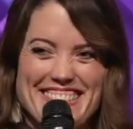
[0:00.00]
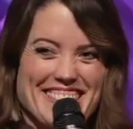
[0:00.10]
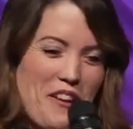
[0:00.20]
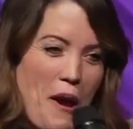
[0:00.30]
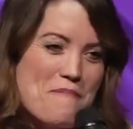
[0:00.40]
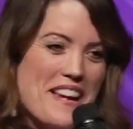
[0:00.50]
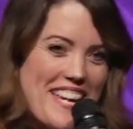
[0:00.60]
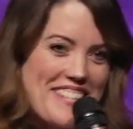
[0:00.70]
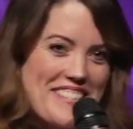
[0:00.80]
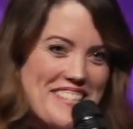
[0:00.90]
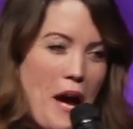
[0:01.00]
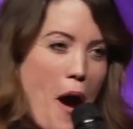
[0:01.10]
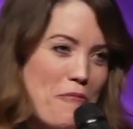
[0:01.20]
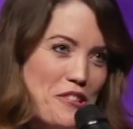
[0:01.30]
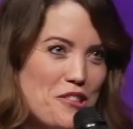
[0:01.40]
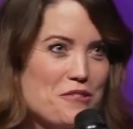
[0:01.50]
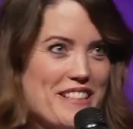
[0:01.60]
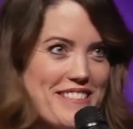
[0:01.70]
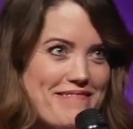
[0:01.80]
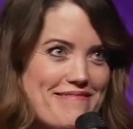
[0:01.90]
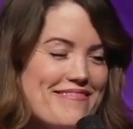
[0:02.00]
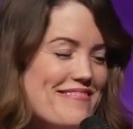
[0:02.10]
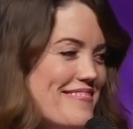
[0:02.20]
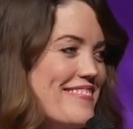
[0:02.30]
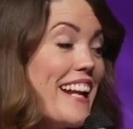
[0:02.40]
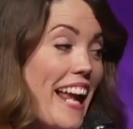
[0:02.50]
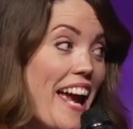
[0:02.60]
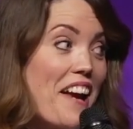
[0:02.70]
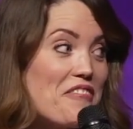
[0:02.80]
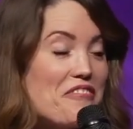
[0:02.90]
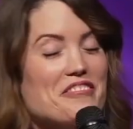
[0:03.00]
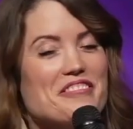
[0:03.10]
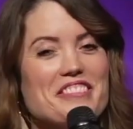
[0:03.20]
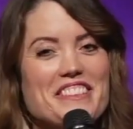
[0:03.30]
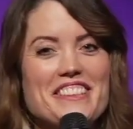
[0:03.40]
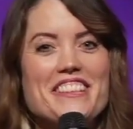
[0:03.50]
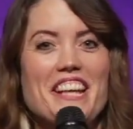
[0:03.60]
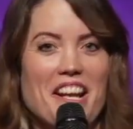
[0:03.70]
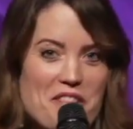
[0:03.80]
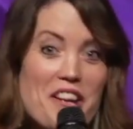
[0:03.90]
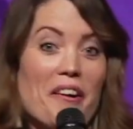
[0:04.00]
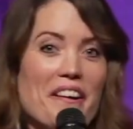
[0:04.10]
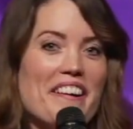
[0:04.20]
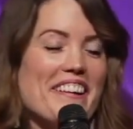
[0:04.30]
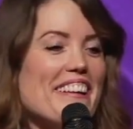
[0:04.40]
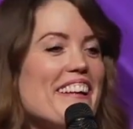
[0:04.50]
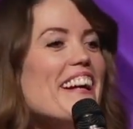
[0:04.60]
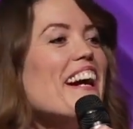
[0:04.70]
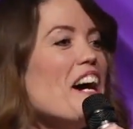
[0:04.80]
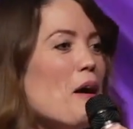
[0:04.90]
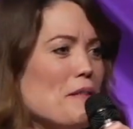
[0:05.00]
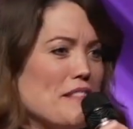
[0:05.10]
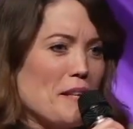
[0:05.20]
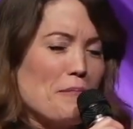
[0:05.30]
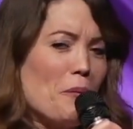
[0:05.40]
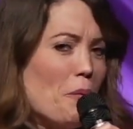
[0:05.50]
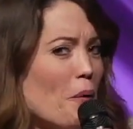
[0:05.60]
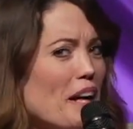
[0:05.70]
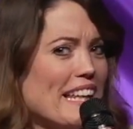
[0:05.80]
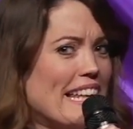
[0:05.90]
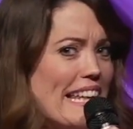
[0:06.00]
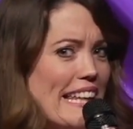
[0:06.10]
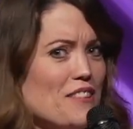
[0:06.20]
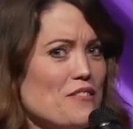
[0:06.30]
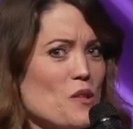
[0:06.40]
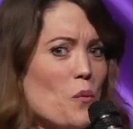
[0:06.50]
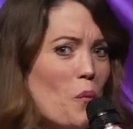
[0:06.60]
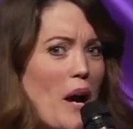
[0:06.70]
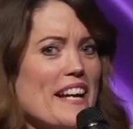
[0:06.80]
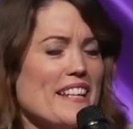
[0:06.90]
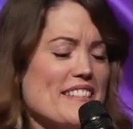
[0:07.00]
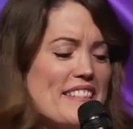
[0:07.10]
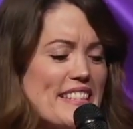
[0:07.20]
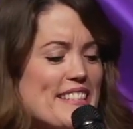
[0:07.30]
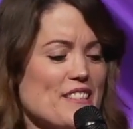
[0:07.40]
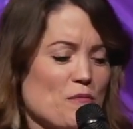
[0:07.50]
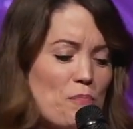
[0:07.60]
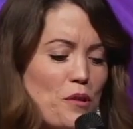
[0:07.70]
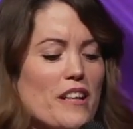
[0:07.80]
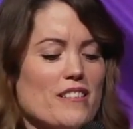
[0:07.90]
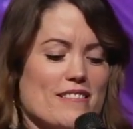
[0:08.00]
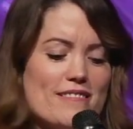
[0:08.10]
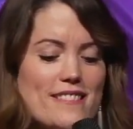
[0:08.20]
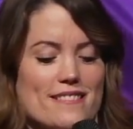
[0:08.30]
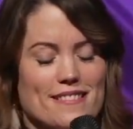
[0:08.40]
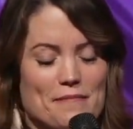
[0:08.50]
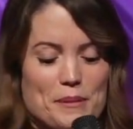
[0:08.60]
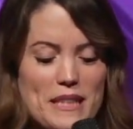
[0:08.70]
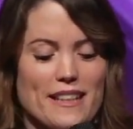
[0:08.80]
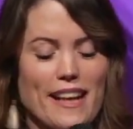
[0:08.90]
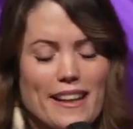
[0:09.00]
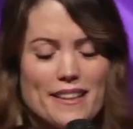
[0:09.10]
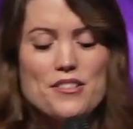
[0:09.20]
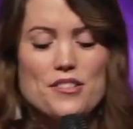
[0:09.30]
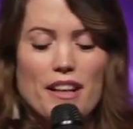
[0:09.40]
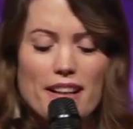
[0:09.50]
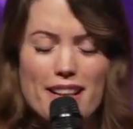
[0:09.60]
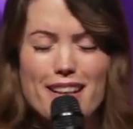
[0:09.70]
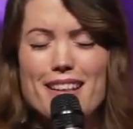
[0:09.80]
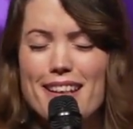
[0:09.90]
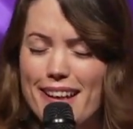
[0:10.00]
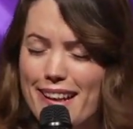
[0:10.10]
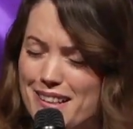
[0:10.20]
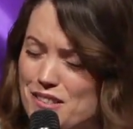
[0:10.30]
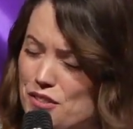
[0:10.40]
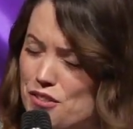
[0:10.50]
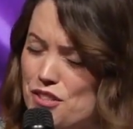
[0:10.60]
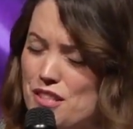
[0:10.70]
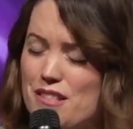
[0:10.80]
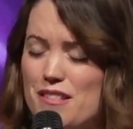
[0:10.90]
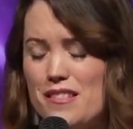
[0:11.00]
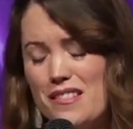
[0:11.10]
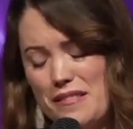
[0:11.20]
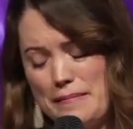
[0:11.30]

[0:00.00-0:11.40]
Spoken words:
You have my yes. I will do it. And I have. And we are. I was like, but what gives? Why is this prayer not being answered? I need an answer, Jesus.